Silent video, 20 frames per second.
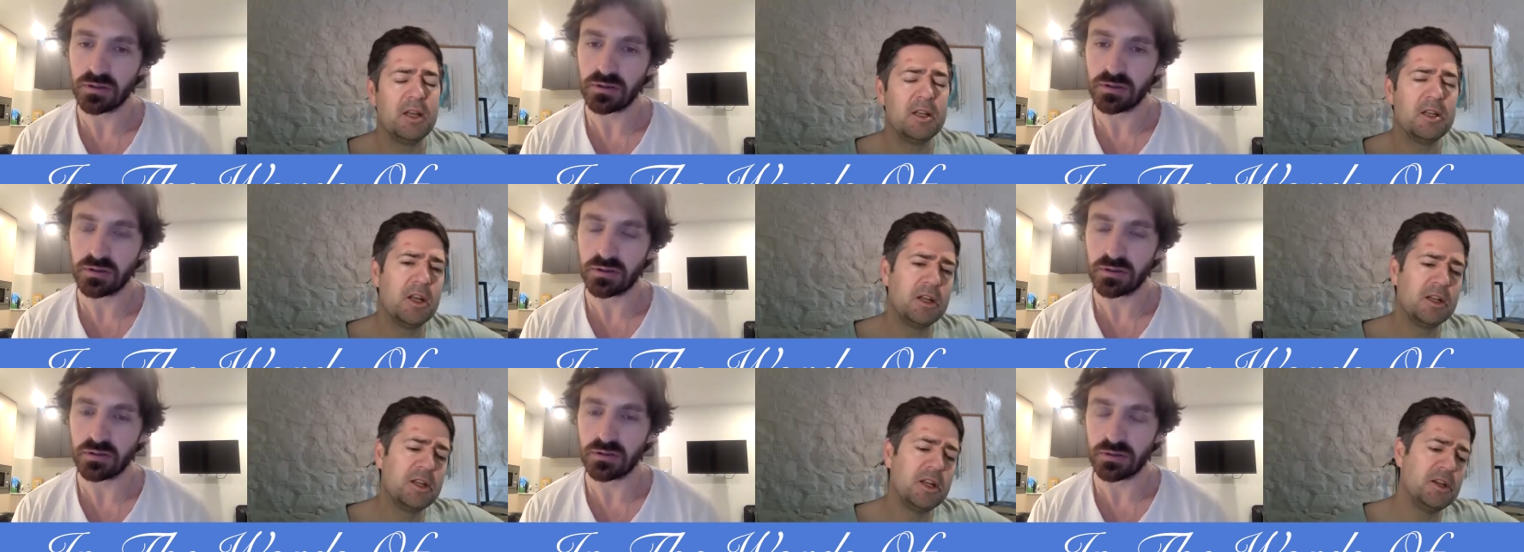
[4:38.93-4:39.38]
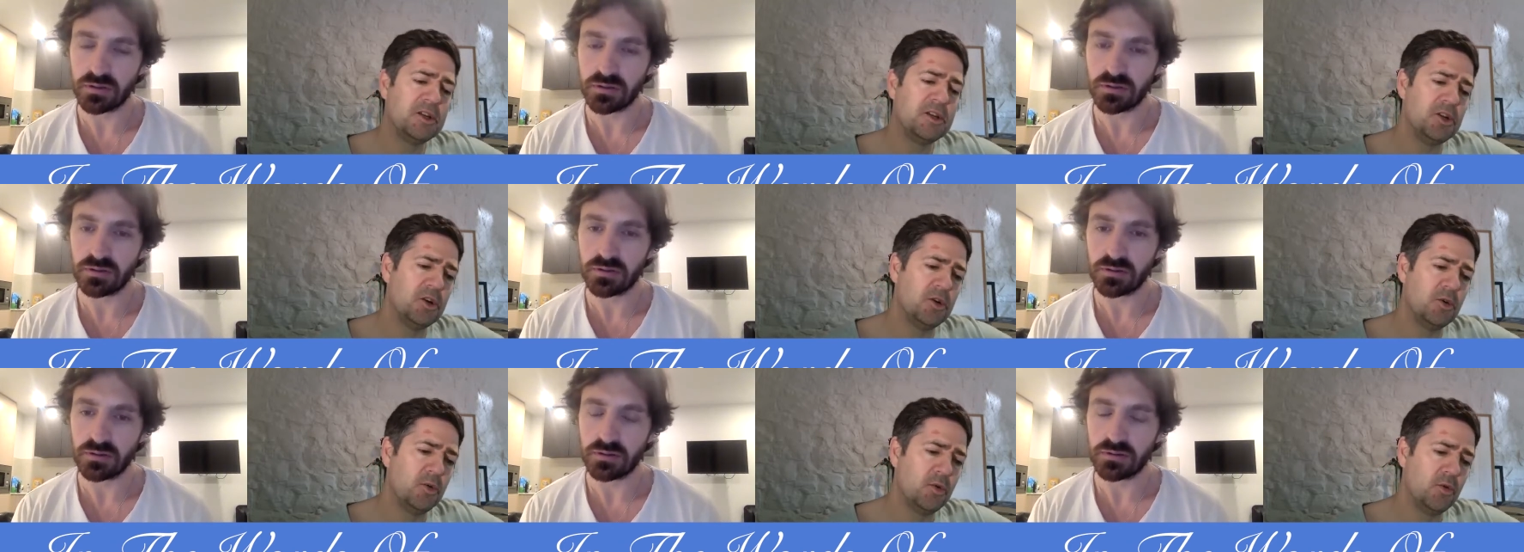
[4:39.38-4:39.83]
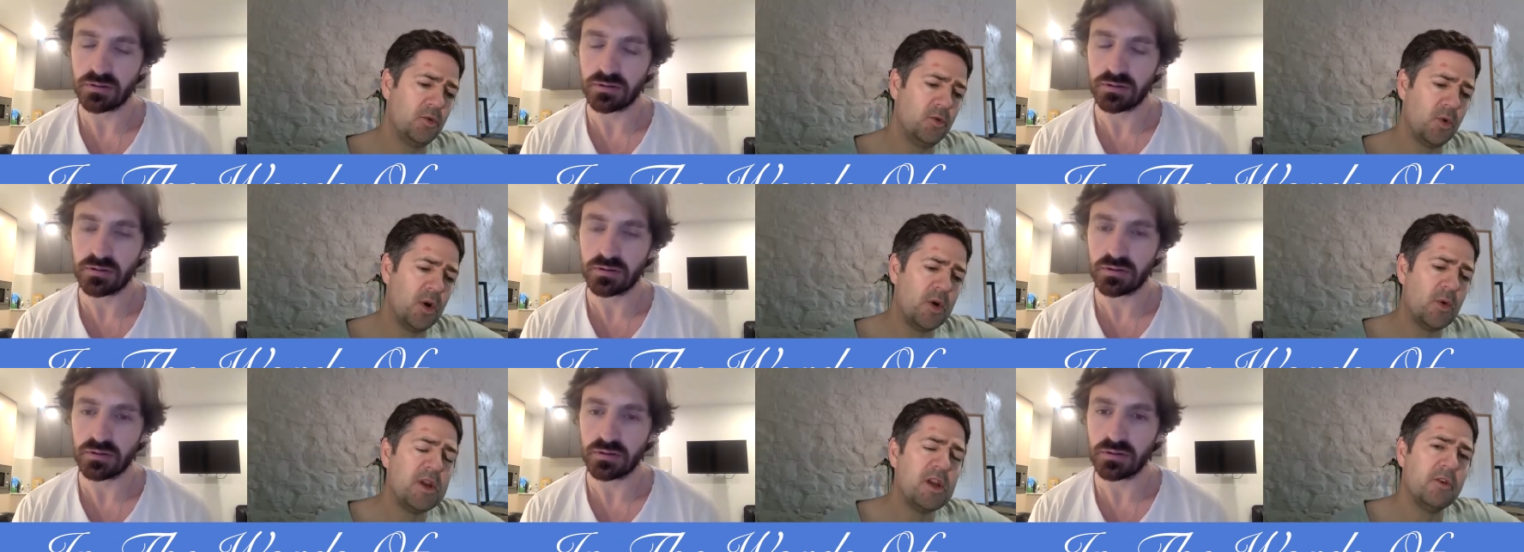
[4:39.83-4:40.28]
Speaker 1: Did, did you,
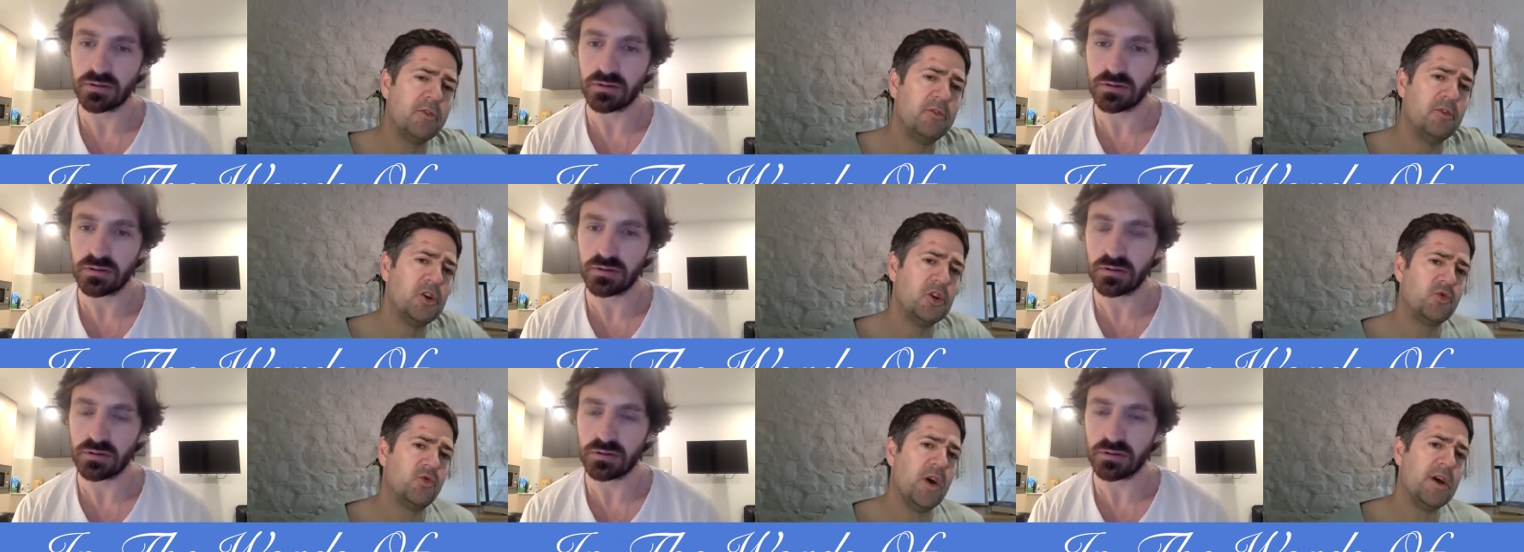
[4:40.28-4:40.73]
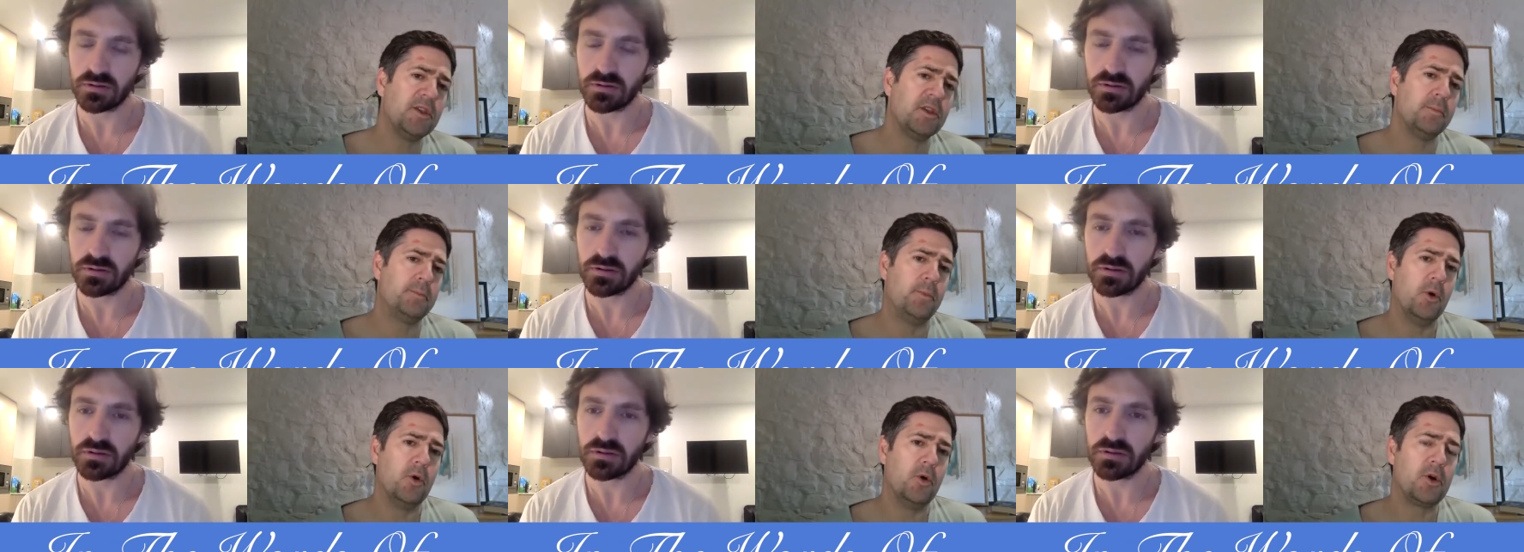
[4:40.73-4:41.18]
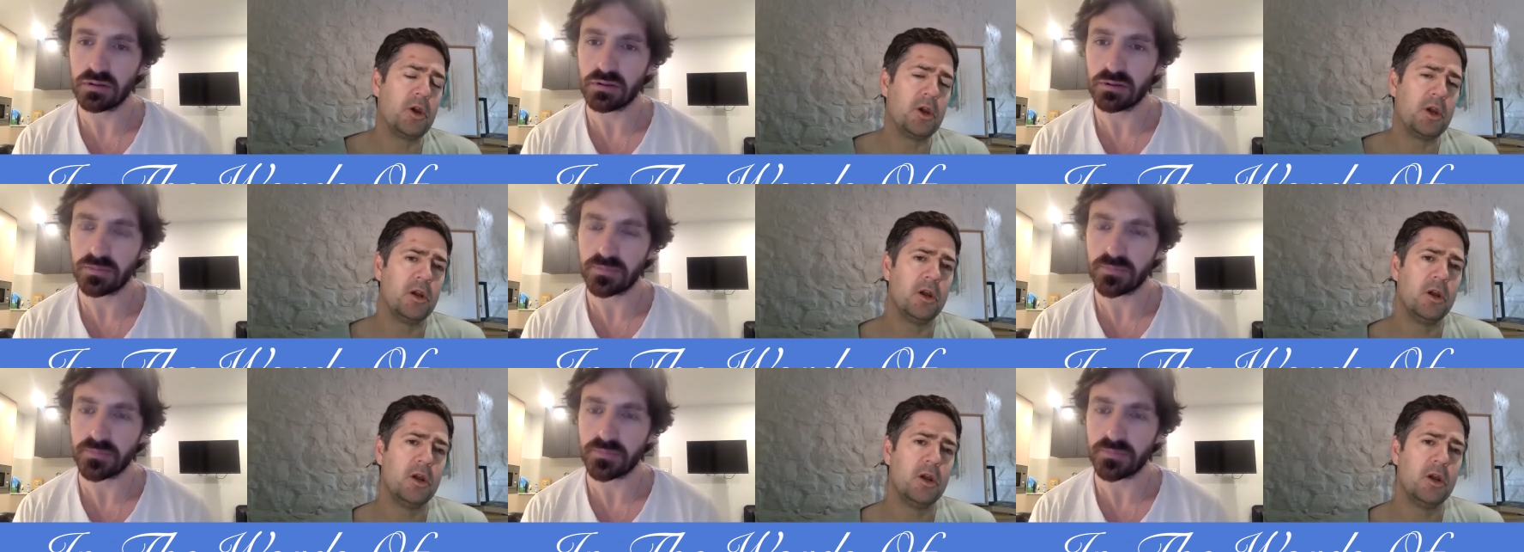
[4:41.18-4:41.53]
when you first read the book,